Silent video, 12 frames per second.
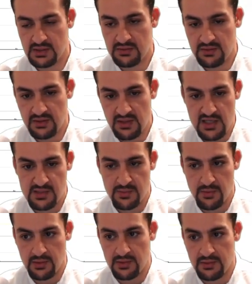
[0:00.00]
So you get to the
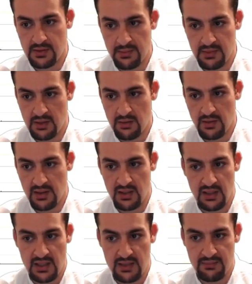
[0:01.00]
dashboard. I'm going to go
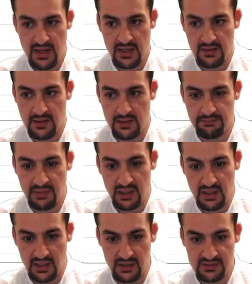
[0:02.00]
ahead and lend my
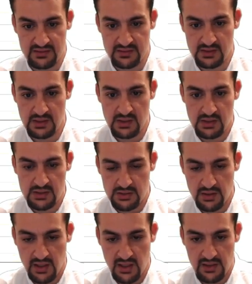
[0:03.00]
Bitconnects.
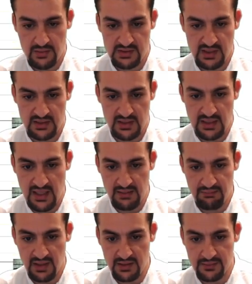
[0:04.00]
So all you got to do is hit the
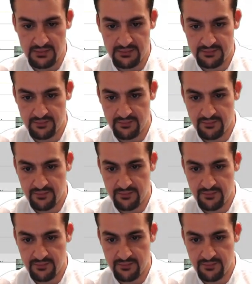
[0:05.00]
lend button.